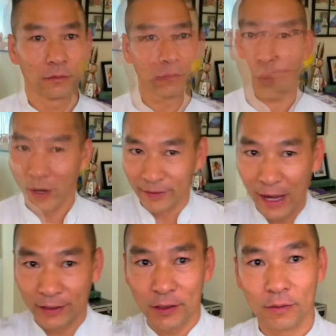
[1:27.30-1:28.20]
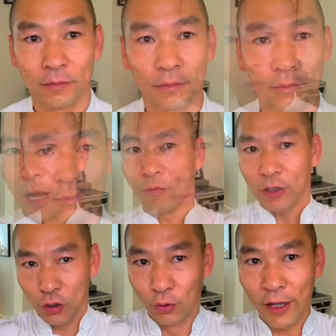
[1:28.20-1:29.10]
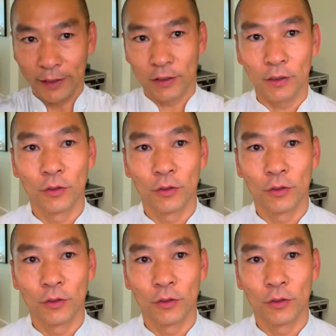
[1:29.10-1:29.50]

Why not? You're never too late